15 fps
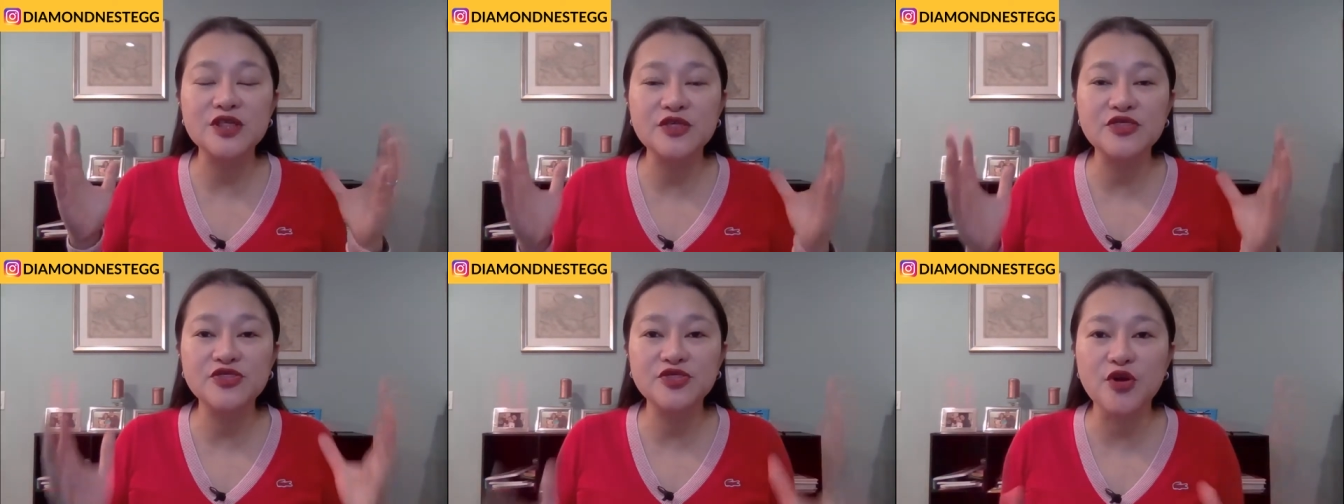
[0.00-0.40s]
now
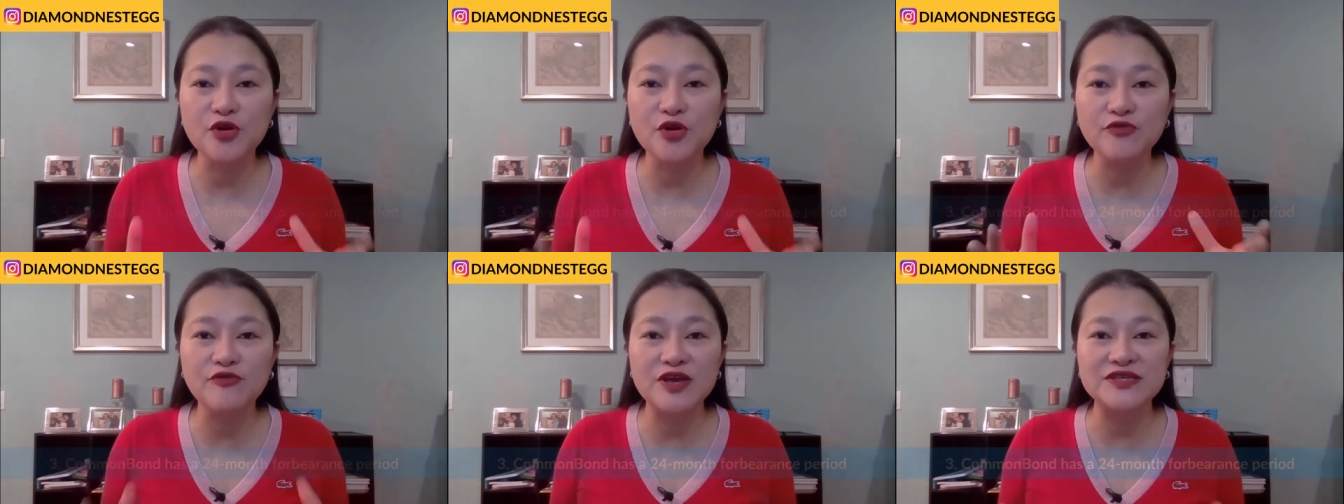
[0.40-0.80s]
to the
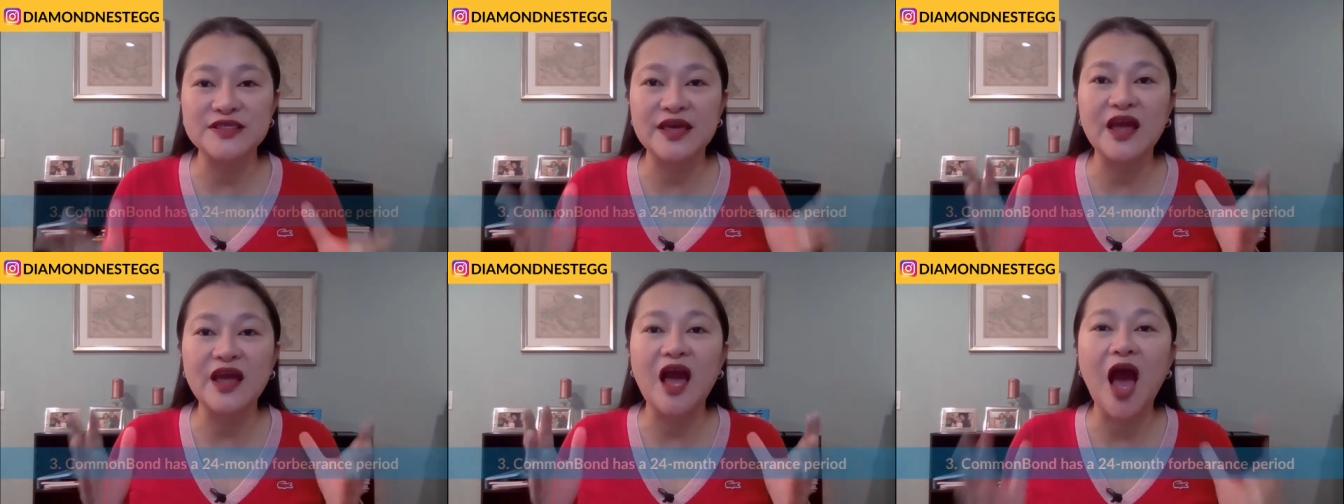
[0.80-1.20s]
third
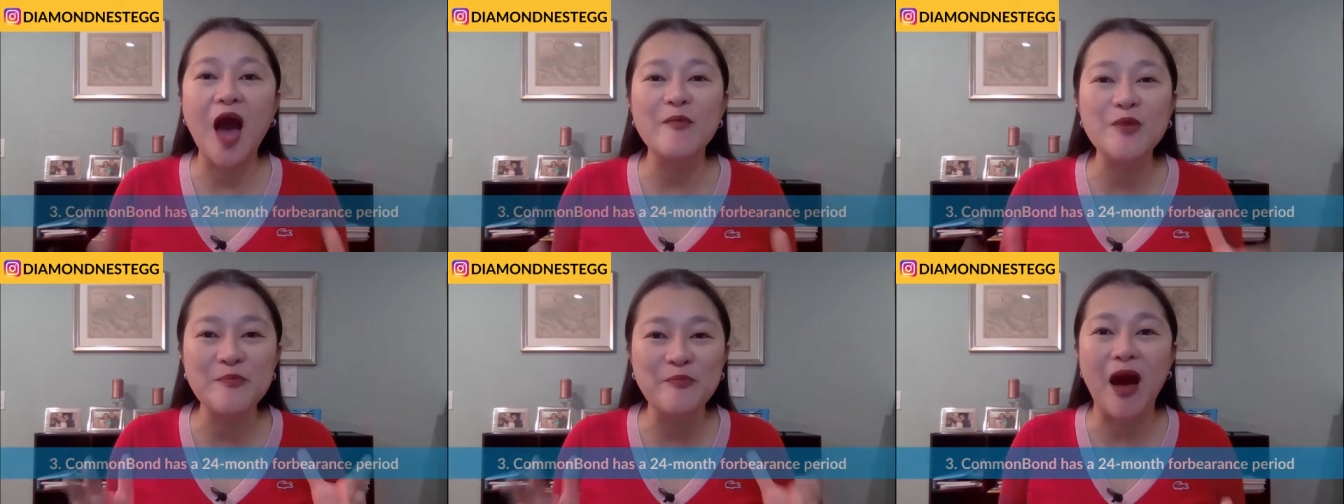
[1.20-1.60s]
reason the
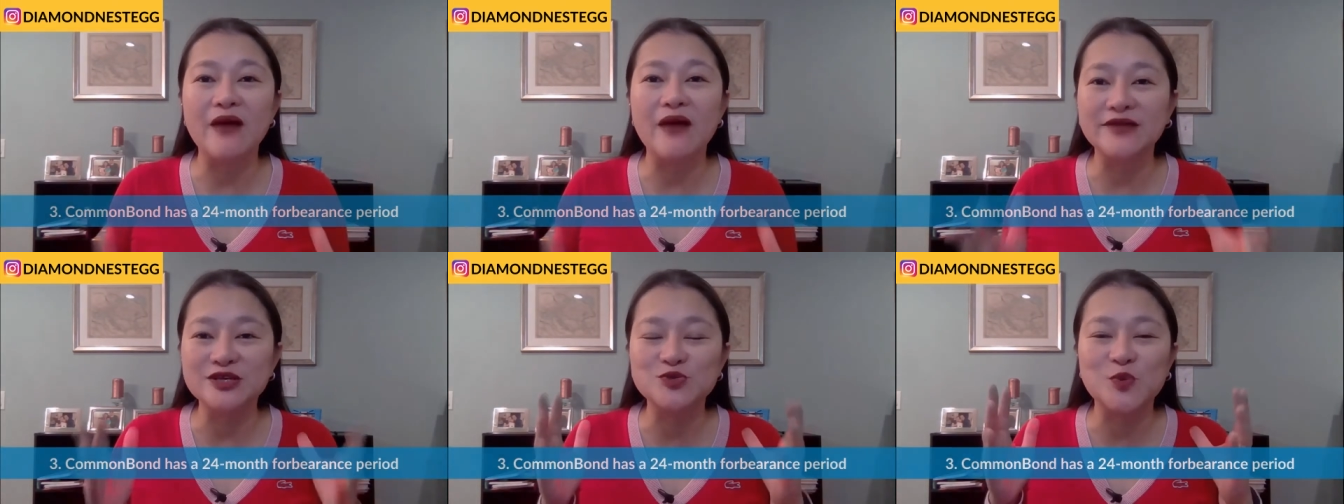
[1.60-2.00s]

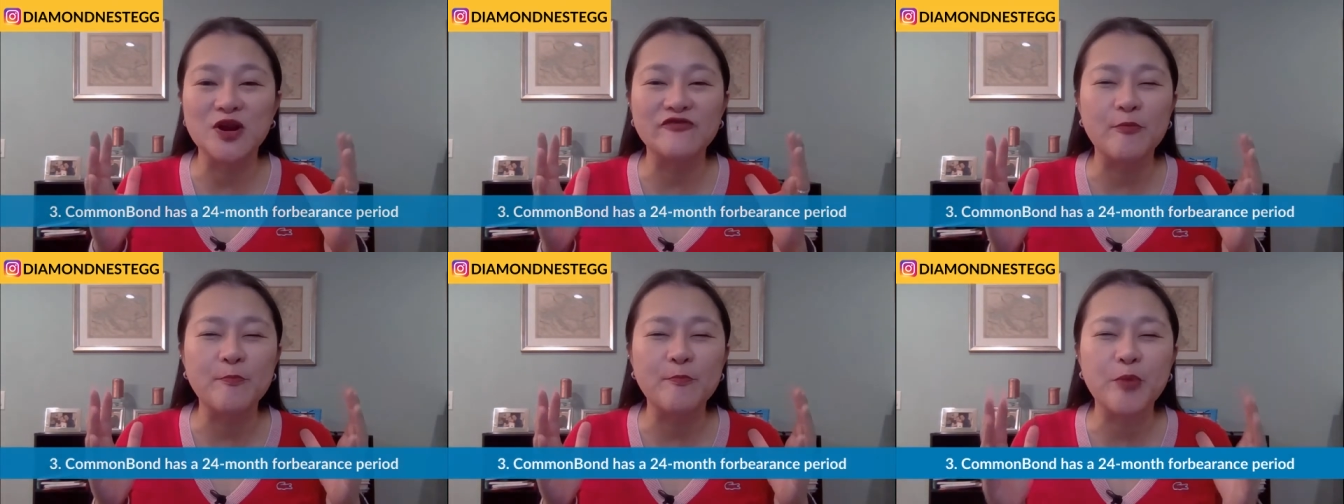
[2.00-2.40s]
CommonBond is
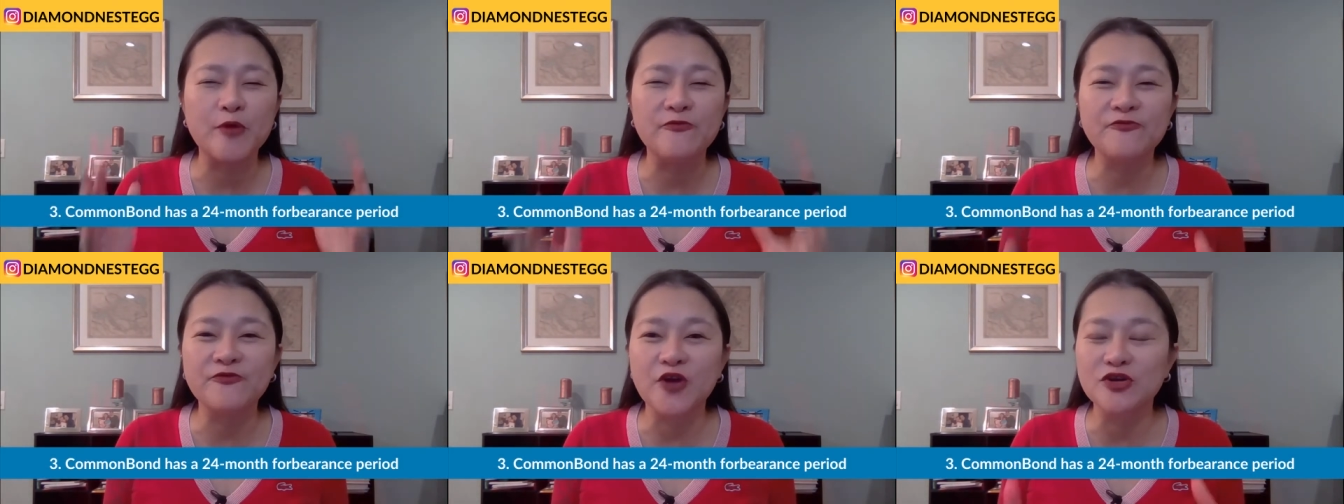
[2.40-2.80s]
one of our
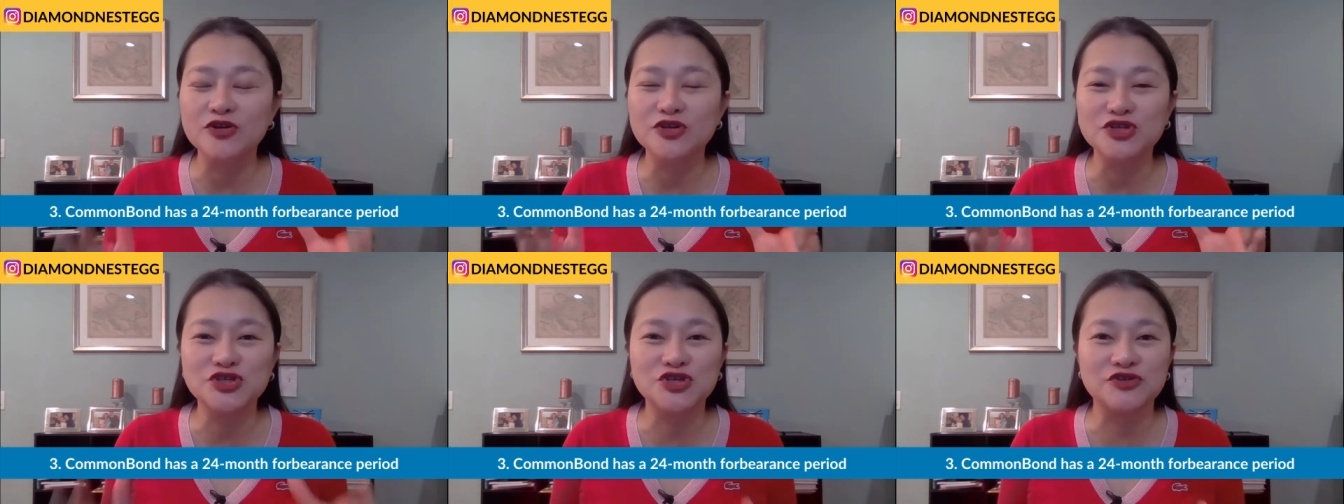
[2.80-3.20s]

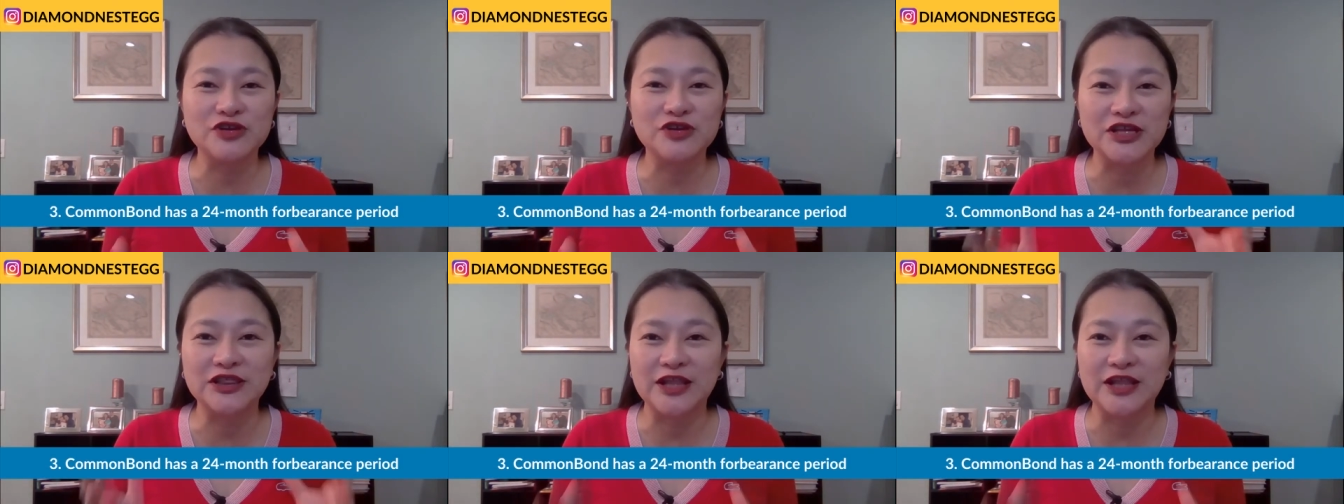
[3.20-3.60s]
preferred
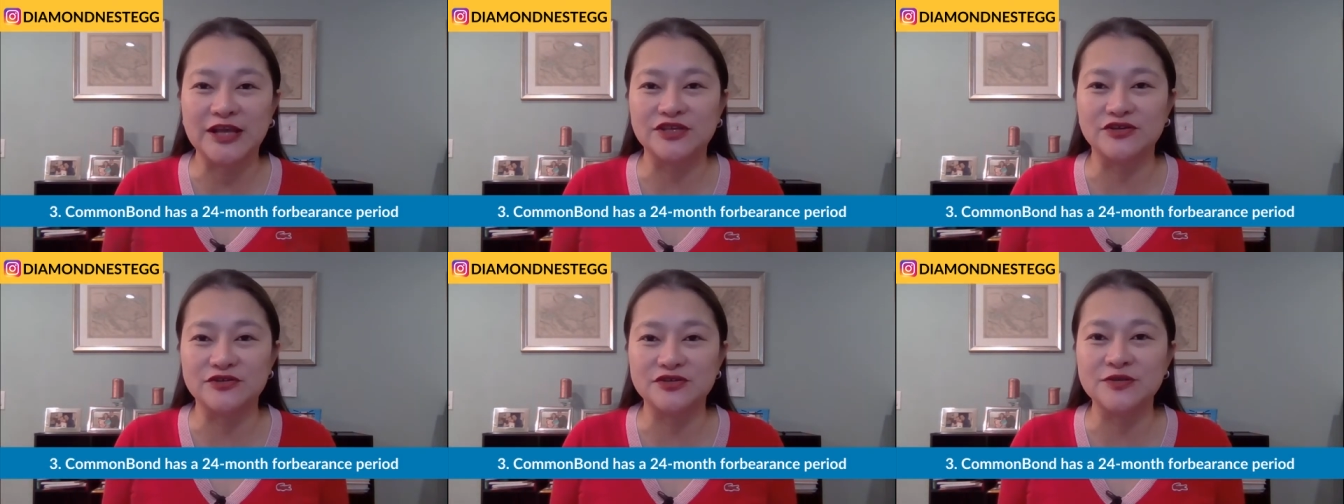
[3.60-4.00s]
student
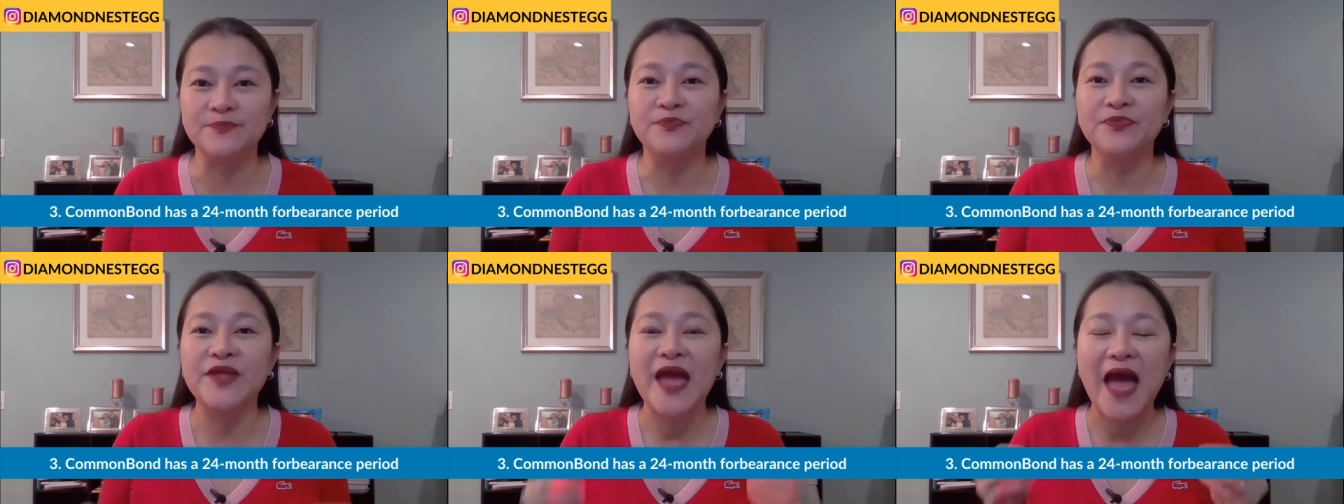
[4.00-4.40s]
lenders,